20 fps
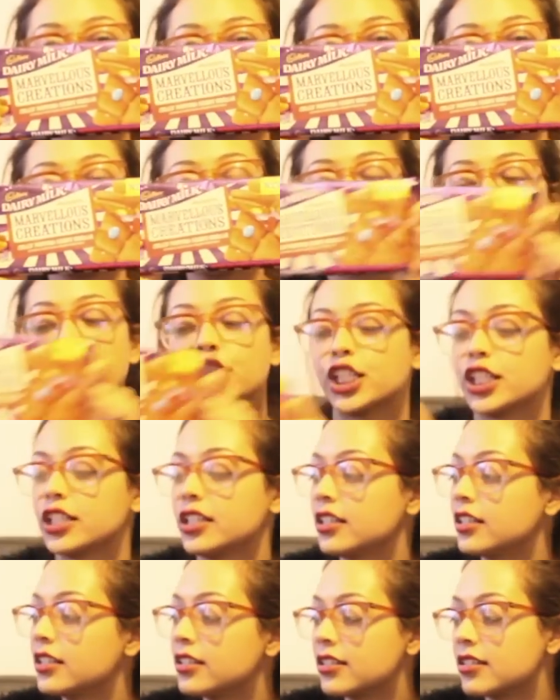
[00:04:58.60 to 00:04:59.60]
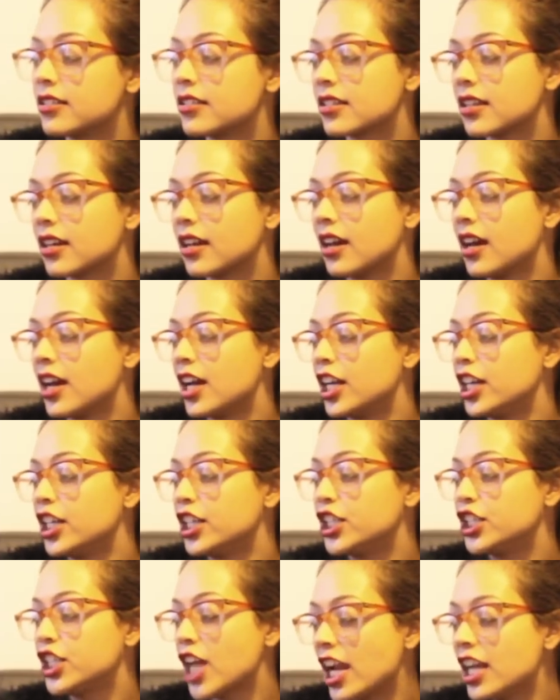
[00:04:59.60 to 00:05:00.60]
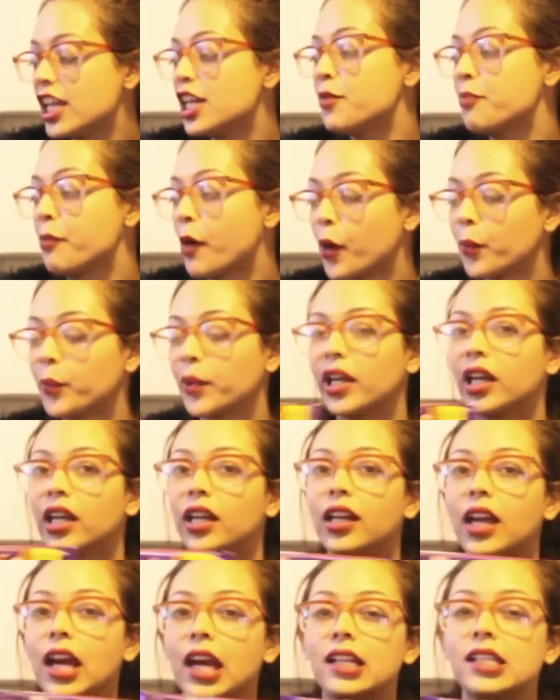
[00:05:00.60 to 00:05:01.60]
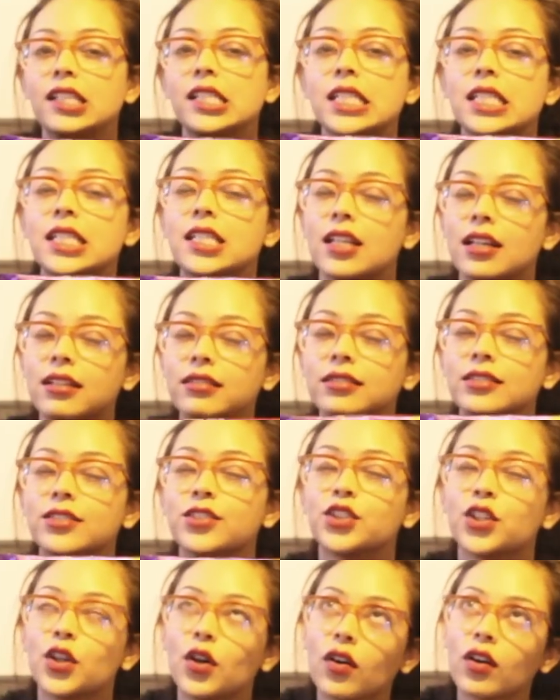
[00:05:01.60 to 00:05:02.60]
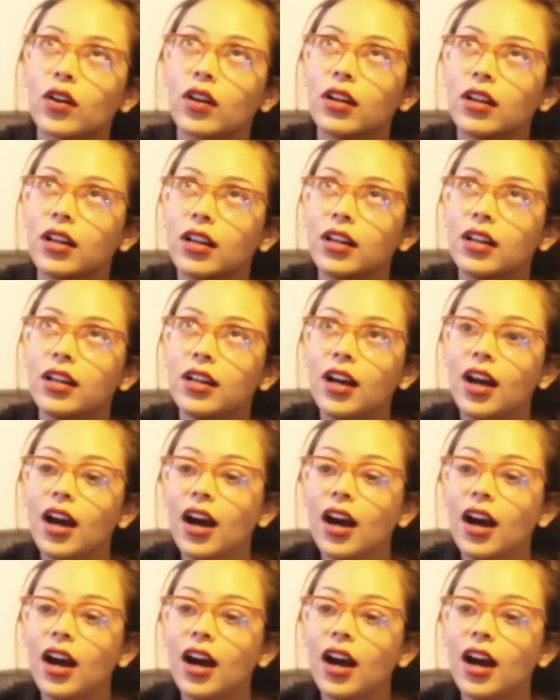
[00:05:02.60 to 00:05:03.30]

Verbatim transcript: Creations Jelly Popping Candy Shells Chocolate.